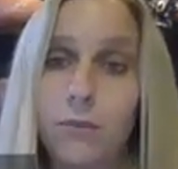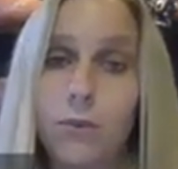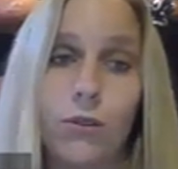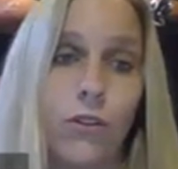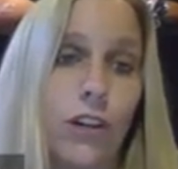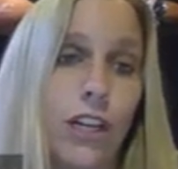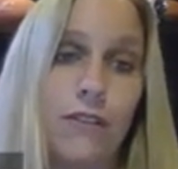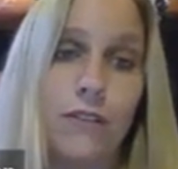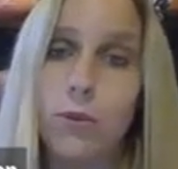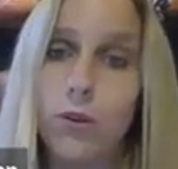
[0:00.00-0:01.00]
We're learning
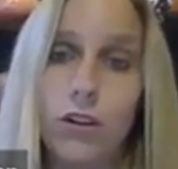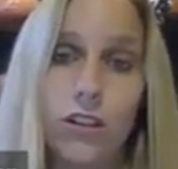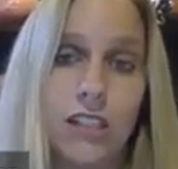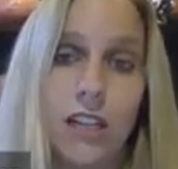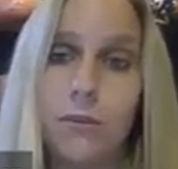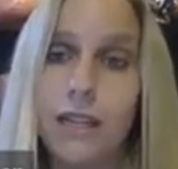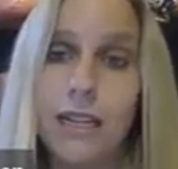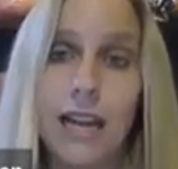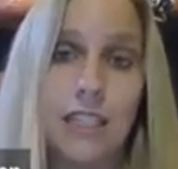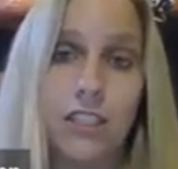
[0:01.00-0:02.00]
from orders that are
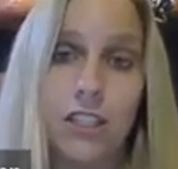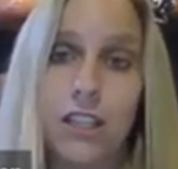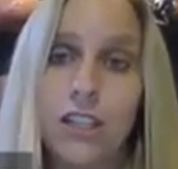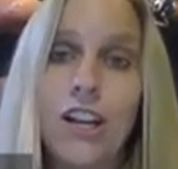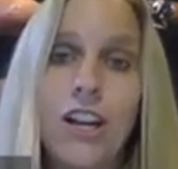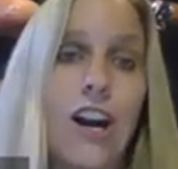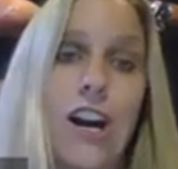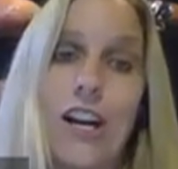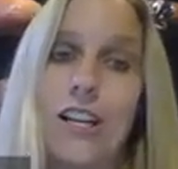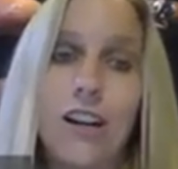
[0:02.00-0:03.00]
being entered
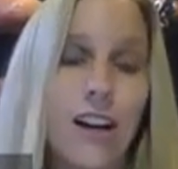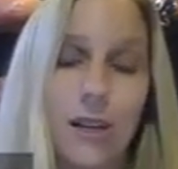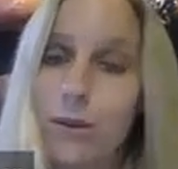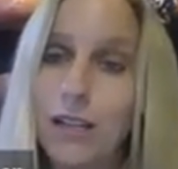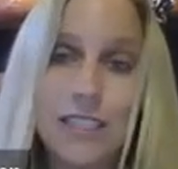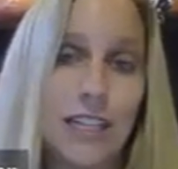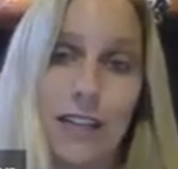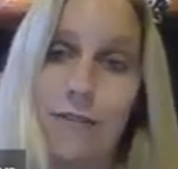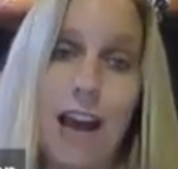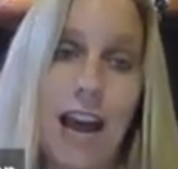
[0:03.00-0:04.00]
on
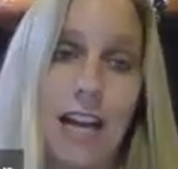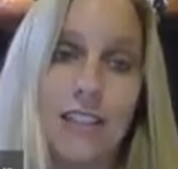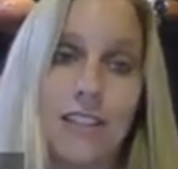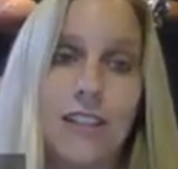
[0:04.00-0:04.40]
unprecedented facts.